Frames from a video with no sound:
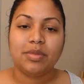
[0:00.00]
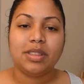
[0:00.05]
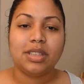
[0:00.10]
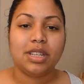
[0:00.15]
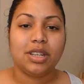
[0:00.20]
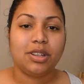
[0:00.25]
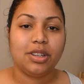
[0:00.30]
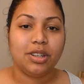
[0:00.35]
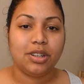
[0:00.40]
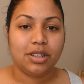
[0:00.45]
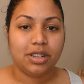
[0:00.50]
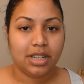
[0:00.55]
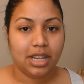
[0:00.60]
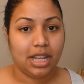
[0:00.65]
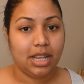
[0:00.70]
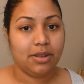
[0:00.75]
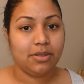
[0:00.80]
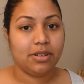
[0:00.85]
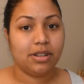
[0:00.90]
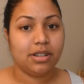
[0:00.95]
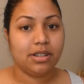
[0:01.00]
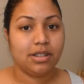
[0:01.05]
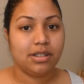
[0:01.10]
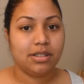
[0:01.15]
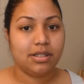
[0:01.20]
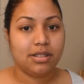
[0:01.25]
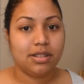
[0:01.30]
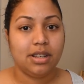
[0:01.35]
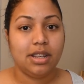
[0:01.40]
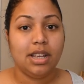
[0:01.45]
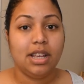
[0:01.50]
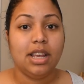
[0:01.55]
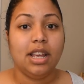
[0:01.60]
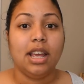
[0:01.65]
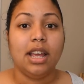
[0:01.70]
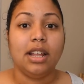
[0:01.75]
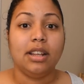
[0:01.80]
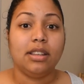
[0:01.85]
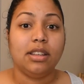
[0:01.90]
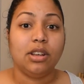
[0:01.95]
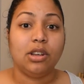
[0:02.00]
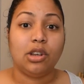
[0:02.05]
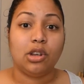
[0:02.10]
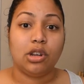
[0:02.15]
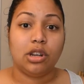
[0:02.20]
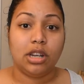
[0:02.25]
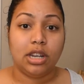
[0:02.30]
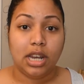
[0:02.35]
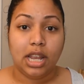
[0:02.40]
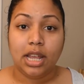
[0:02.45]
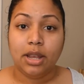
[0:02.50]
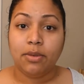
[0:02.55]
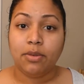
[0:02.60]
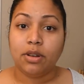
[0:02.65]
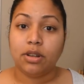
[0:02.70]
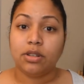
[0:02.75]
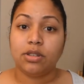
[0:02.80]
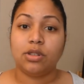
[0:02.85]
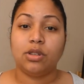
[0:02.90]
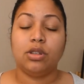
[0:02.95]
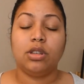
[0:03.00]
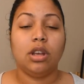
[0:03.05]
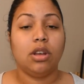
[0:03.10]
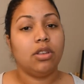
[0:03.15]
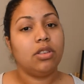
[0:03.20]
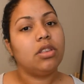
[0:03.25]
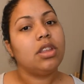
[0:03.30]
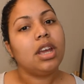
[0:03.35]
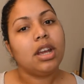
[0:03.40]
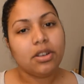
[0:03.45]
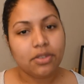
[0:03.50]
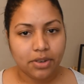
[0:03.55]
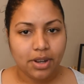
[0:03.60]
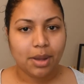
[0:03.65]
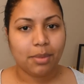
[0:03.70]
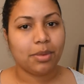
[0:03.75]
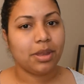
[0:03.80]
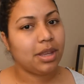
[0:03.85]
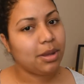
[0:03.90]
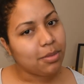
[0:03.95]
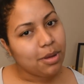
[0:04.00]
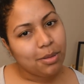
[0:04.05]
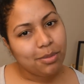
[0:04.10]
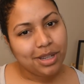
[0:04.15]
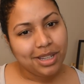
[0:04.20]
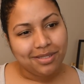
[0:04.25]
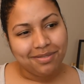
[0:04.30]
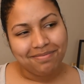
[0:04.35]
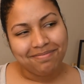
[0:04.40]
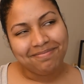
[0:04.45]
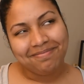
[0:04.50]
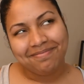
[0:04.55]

tell your neighbors, and tell your neighbors to tell their family about me.